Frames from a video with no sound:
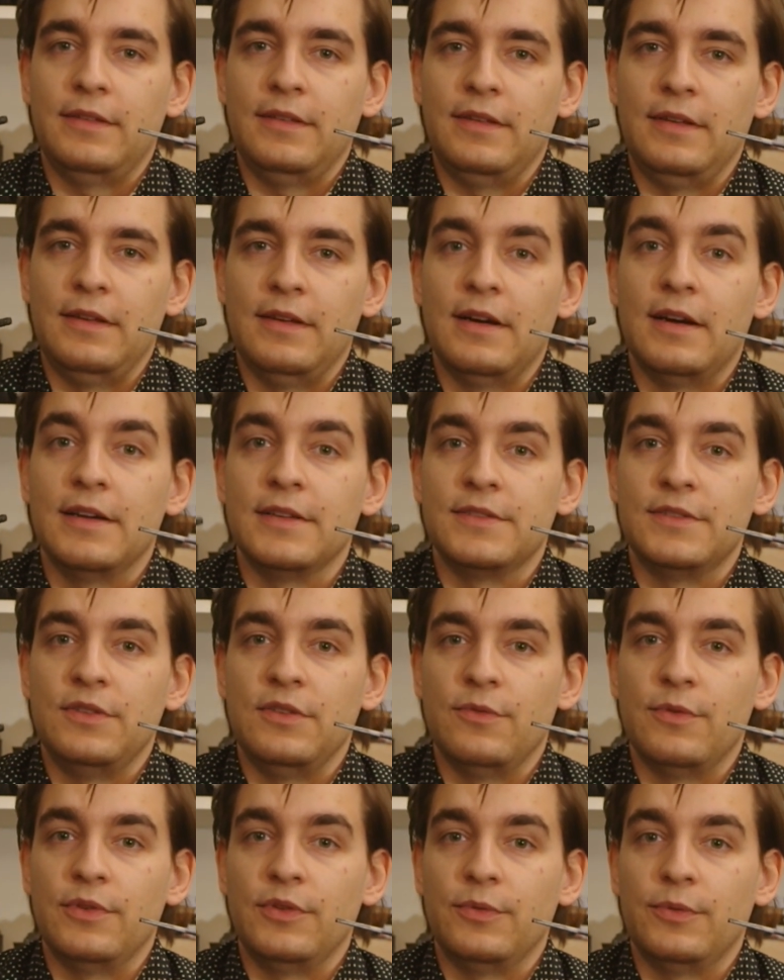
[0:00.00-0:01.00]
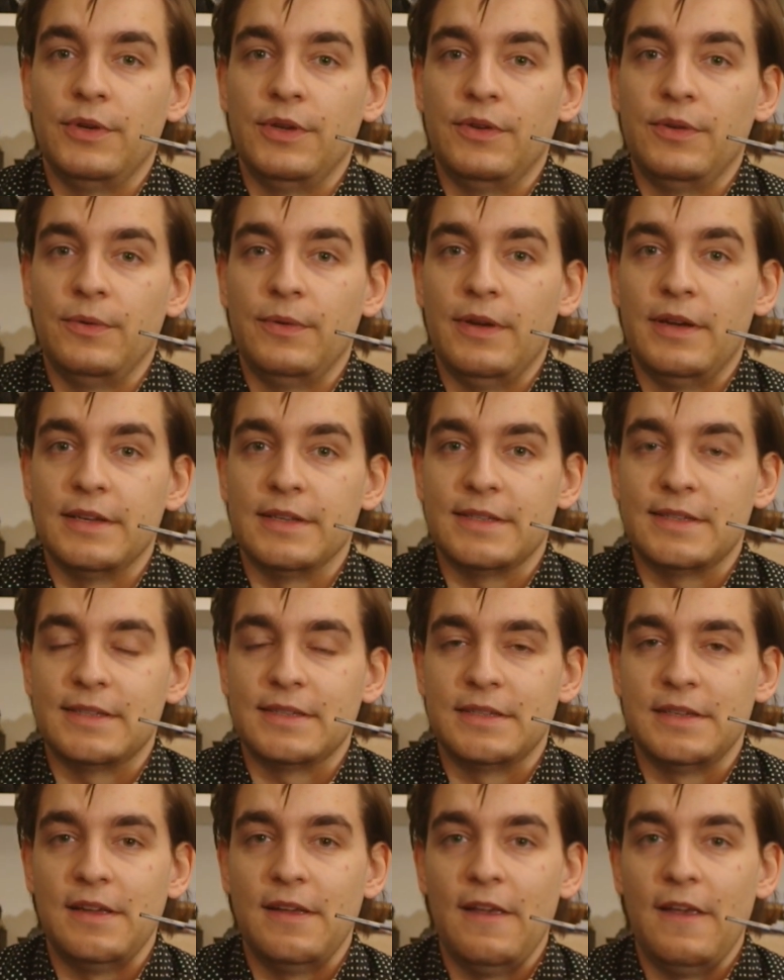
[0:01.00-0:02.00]
the
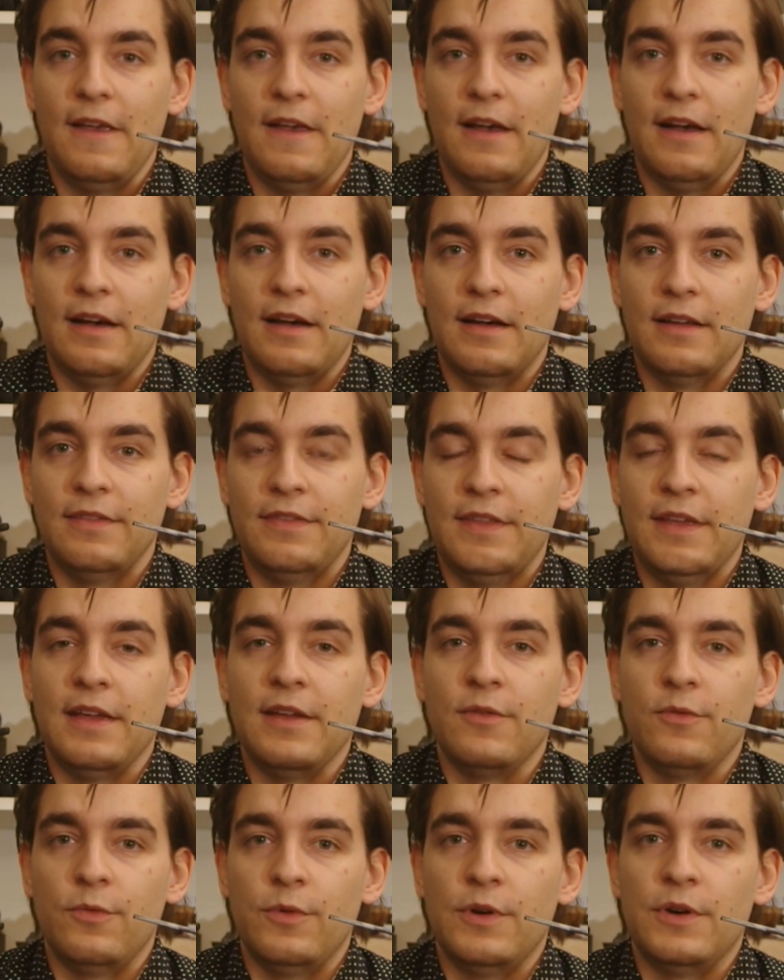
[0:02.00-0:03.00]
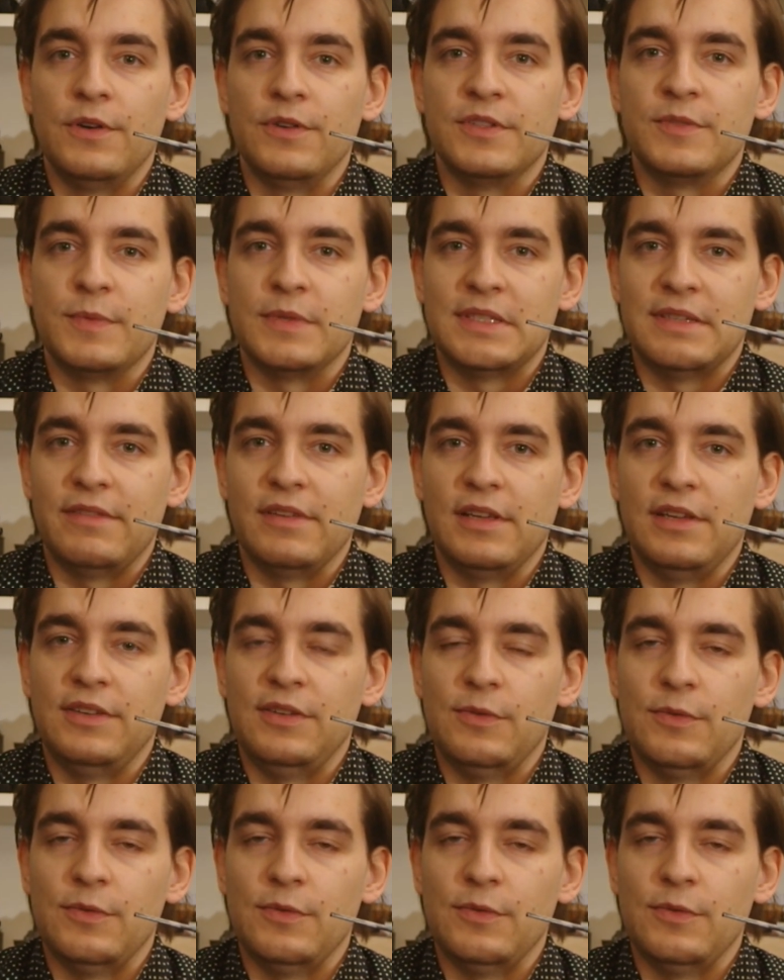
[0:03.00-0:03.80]
ISU-122S. They were specifically